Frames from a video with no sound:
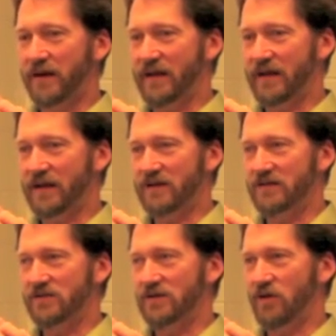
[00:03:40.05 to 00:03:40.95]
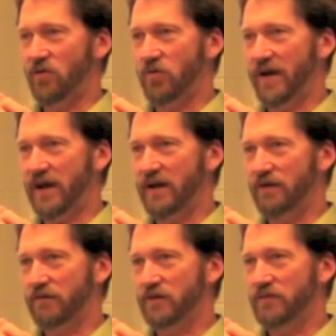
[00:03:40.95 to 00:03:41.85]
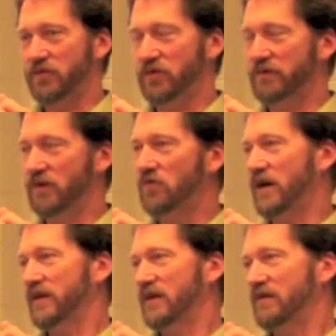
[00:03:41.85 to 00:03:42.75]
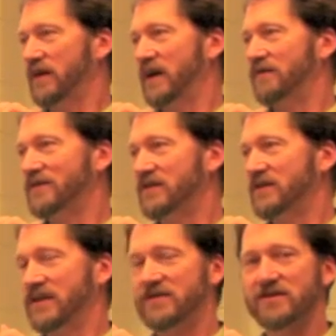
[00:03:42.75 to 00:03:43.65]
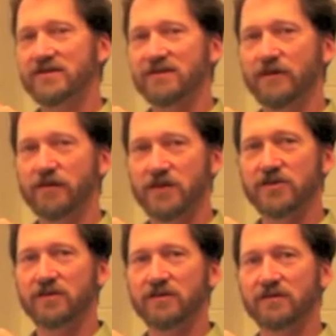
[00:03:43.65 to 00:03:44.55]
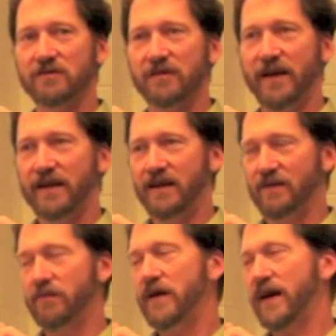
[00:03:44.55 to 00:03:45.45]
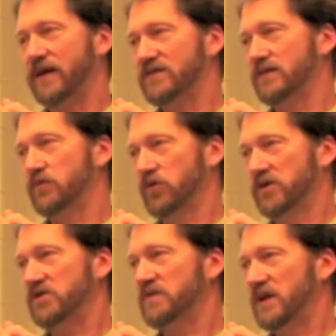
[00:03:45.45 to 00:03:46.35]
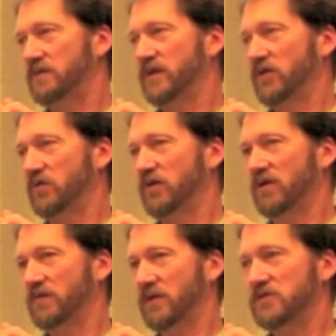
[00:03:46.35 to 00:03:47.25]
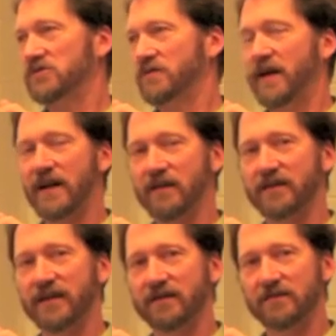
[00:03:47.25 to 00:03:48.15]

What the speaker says: it is a way of improving quality of life. It's a necessary feature, and it impacts the poorest people in the world most dramatically.